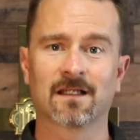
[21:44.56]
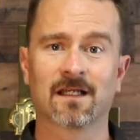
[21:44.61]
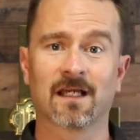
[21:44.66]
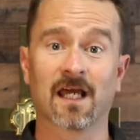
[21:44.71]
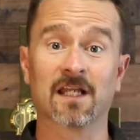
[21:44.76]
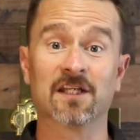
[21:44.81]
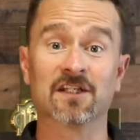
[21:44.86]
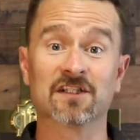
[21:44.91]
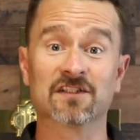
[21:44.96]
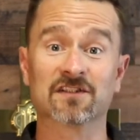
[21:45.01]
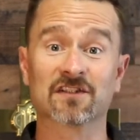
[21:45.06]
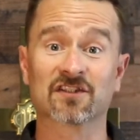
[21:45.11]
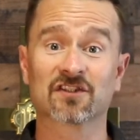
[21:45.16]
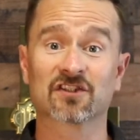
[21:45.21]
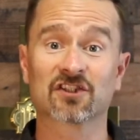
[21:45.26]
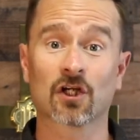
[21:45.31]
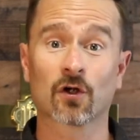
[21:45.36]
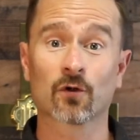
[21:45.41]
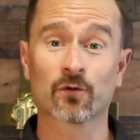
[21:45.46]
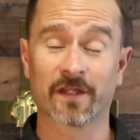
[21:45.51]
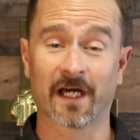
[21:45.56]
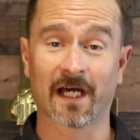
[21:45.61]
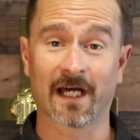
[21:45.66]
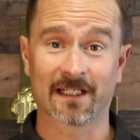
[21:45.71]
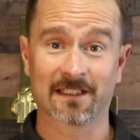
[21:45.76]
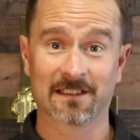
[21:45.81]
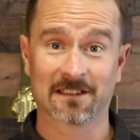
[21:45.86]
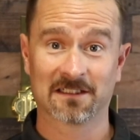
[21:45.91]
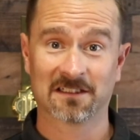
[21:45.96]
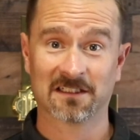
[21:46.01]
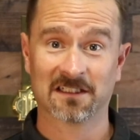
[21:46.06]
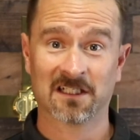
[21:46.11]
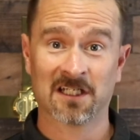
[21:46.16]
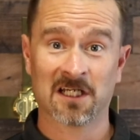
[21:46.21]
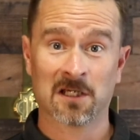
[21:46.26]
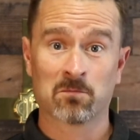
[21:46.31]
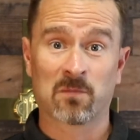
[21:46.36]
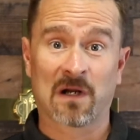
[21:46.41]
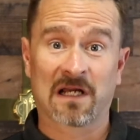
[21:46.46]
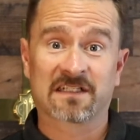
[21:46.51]
And Jesus showed that
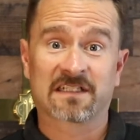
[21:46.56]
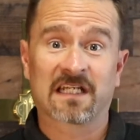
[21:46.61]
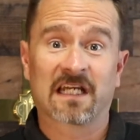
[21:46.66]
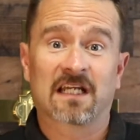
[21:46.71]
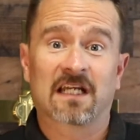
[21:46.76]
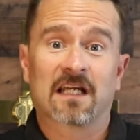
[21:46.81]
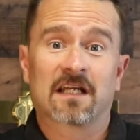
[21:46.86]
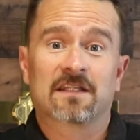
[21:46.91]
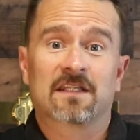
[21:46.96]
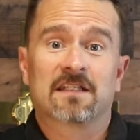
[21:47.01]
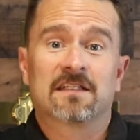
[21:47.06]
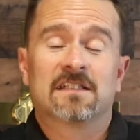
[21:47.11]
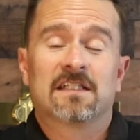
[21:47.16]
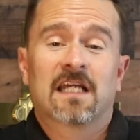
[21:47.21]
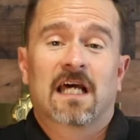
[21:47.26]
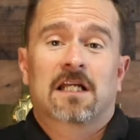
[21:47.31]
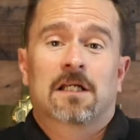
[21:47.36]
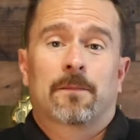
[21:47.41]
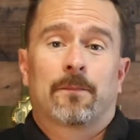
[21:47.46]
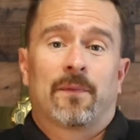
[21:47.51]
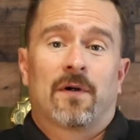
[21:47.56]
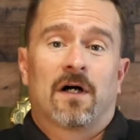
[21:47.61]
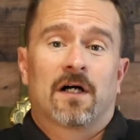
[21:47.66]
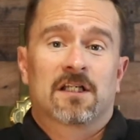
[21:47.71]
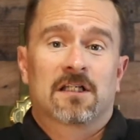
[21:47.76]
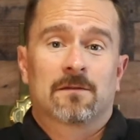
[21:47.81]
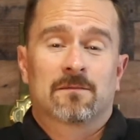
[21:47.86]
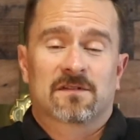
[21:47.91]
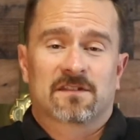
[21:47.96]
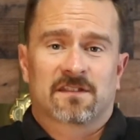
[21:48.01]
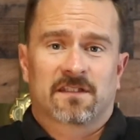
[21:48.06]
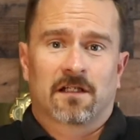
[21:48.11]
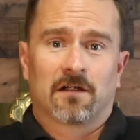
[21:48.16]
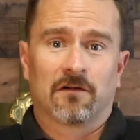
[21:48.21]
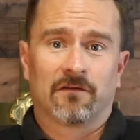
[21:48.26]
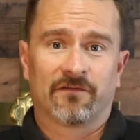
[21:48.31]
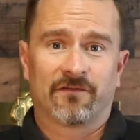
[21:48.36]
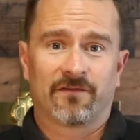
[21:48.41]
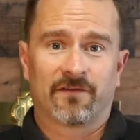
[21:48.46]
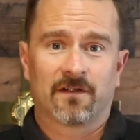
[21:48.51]
by taking the debt upon
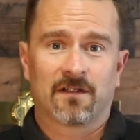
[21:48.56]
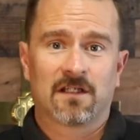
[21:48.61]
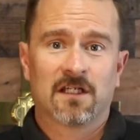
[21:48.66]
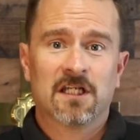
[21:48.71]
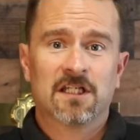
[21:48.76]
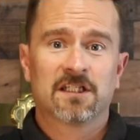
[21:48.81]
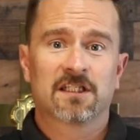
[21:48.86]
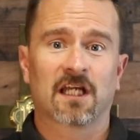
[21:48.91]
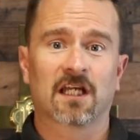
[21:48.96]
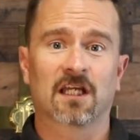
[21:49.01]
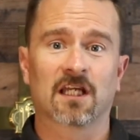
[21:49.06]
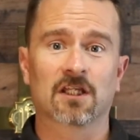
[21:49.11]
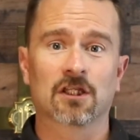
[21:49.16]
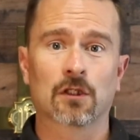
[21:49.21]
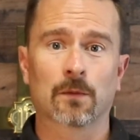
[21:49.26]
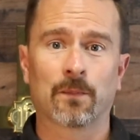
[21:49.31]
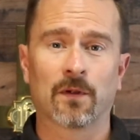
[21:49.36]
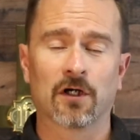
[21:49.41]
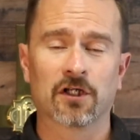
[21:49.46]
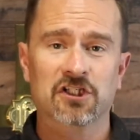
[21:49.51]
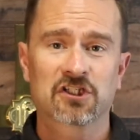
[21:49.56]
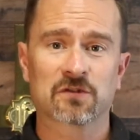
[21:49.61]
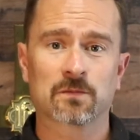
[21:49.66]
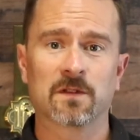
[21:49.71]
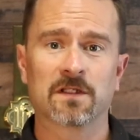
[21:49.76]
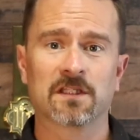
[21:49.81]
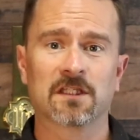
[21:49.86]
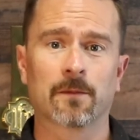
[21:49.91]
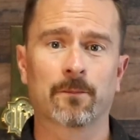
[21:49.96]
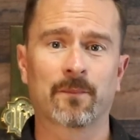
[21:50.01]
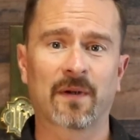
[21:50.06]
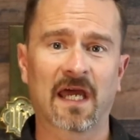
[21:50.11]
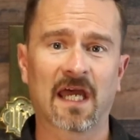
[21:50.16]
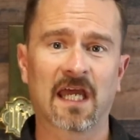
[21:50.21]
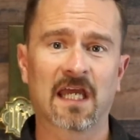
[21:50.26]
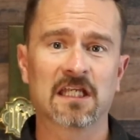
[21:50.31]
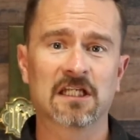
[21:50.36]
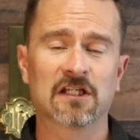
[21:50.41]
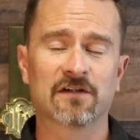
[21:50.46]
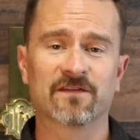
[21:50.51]
himself, taking the punishment and the
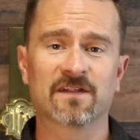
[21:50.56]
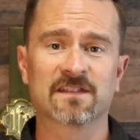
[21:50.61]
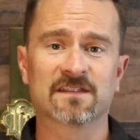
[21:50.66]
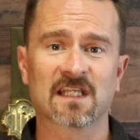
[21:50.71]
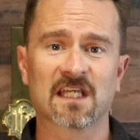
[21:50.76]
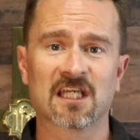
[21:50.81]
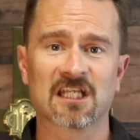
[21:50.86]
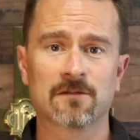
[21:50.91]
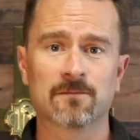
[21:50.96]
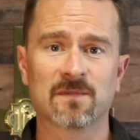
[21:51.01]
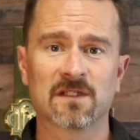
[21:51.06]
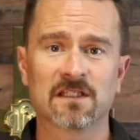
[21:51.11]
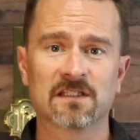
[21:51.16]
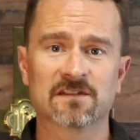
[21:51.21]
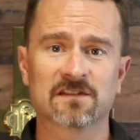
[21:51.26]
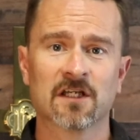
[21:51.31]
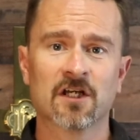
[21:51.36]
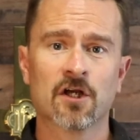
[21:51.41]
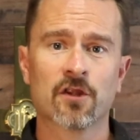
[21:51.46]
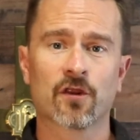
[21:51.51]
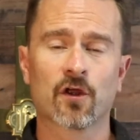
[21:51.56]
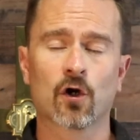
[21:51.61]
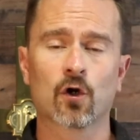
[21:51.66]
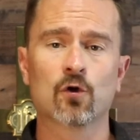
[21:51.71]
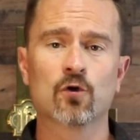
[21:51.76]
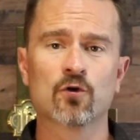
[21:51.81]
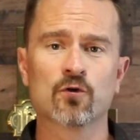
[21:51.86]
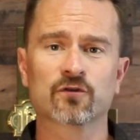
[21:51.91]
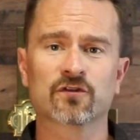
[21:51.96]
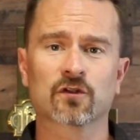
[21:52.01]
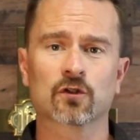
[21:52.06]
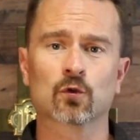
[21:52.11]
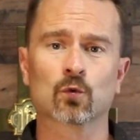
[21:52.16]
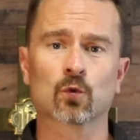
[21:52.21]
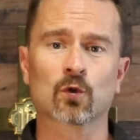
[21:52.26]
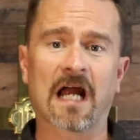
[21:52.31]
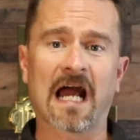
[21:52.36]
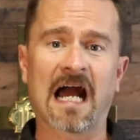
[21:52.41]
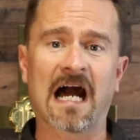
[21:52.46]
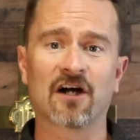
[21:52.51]
pain of his enemies, those who
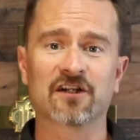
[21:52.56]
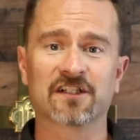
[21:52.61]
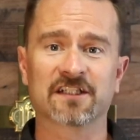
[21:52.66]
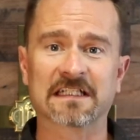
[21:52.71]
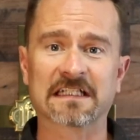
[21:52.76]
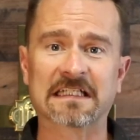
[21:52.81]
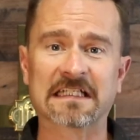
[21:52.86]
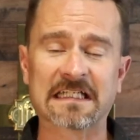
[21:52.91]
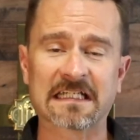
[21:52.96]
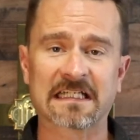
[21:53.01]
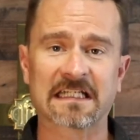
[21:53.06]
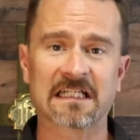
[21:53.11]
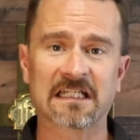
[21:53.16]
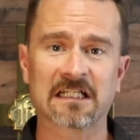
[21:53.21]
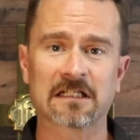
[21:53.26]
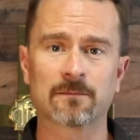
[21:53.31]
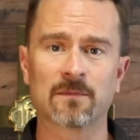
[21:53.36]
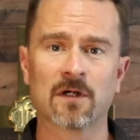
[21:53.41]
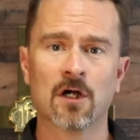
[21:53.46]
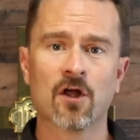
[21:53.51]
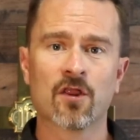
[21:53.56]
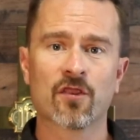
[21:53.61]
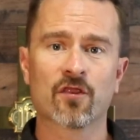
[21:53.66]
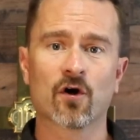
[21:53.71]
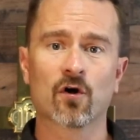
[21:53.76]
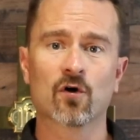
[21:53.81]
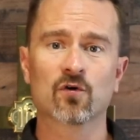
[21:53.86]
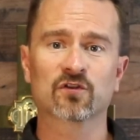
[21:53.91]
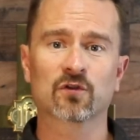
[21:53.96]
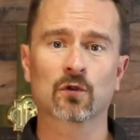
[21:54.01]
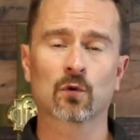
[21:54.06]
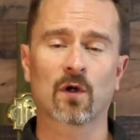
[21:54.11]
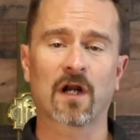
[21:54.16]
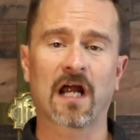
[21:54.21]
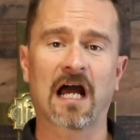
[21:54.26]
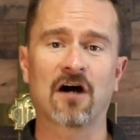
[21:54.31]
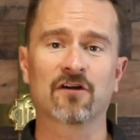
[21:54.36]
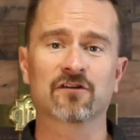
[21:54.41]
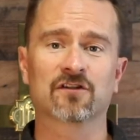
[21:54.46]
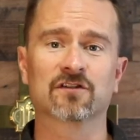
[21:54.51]
were out to get him, those who were
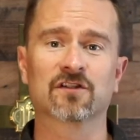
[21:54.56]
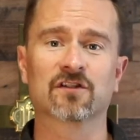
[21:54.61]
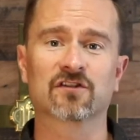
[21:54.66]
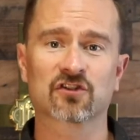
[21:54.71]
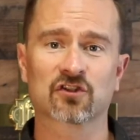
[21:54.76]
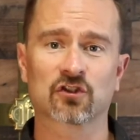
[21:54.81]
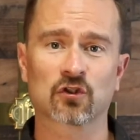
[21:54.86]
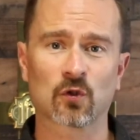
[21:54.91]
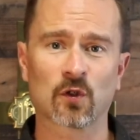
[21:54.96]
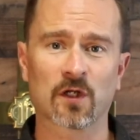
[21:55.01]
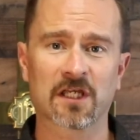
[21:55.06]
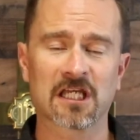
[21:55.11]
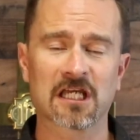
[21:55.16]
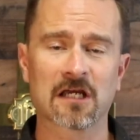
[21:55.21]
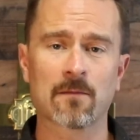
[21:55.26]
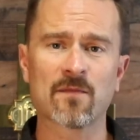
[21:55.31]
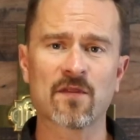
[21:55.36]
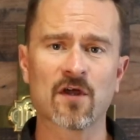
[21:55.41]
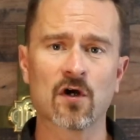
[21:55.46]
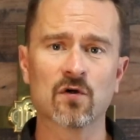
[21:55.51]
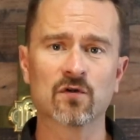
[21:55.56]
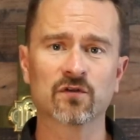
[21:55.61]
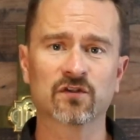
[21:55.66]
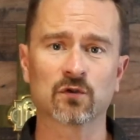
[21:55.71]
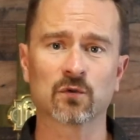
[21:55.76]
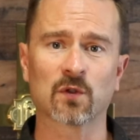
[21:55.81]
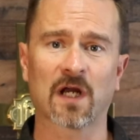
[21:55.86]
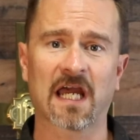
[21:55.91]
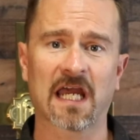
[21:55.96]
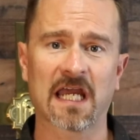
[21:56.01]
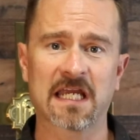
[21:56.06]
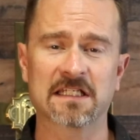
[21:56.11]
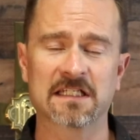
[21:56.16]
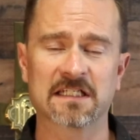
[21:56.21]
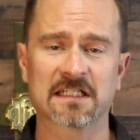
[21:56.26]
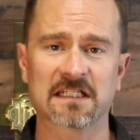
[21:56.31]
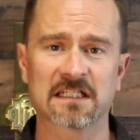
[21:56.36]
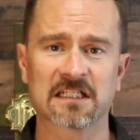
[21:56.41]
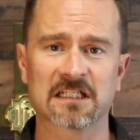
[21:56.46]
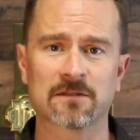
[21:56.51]
out to destroy him, those who
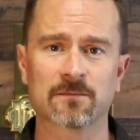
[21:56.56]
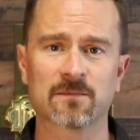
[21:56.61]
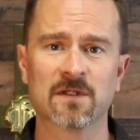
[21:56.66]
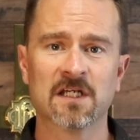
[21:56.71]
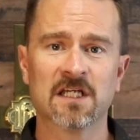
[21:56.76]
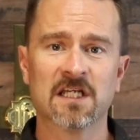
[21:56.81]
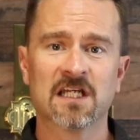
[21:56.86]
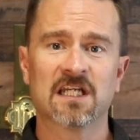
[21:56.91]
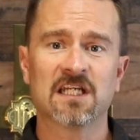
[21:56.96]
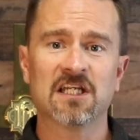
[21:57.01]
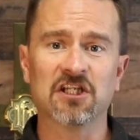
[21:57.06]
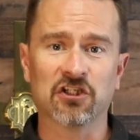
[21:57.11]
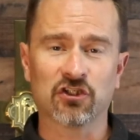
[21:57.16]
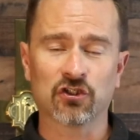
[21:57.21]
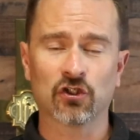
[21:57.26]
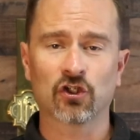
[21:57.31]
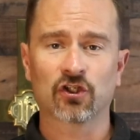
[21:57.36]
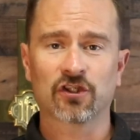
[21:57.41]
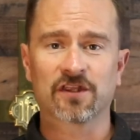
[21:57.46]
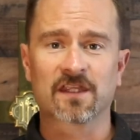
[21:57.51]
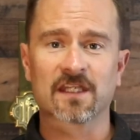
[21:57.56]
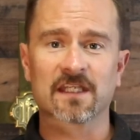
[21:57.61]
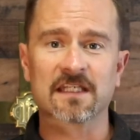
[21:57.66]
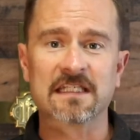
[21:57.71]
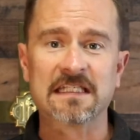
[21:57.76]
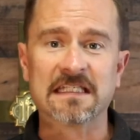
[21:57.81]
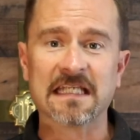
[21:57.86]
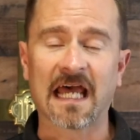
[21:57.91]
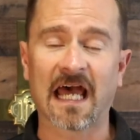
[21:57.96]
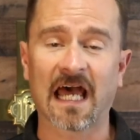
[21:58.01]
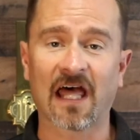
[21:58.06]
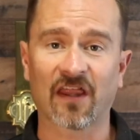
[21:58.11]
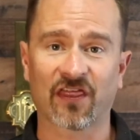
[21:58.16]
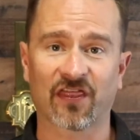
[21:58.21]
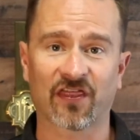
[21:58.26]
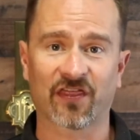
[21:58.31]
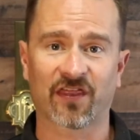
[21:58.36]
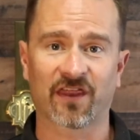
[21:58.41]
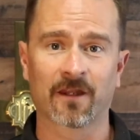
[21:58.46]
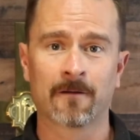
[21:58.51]
hated him. He took the
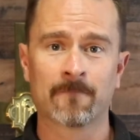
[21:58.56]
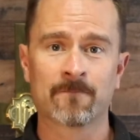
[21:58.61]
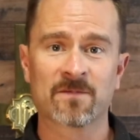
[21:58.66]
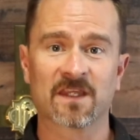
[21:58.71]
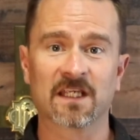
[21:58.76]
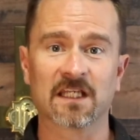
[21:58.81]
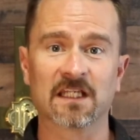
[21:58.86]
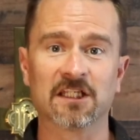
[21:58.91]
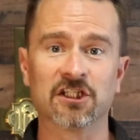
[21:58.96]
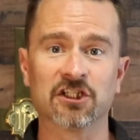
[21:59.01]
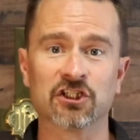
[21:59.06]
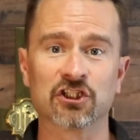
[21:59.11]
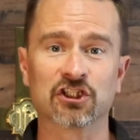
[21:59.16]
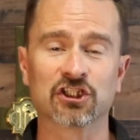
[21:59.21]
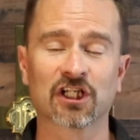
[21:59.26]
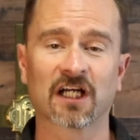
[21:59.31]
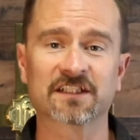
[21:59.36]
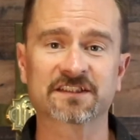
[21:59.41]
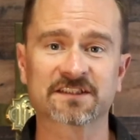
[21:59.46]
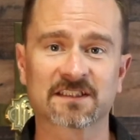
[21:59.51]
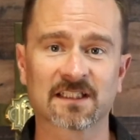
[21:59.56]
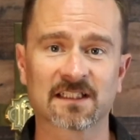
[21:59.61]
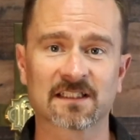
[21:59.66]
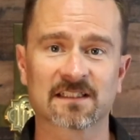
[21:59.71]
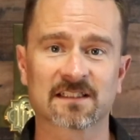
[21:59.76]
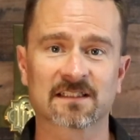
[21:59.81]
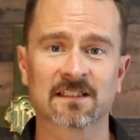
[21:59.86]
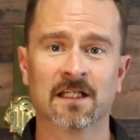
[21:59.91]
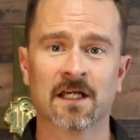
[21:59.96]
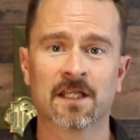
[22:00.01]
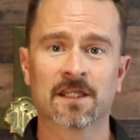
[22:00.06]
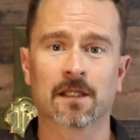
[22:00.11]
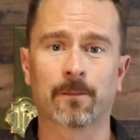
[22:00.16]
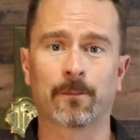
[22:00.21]
death, the injustice, the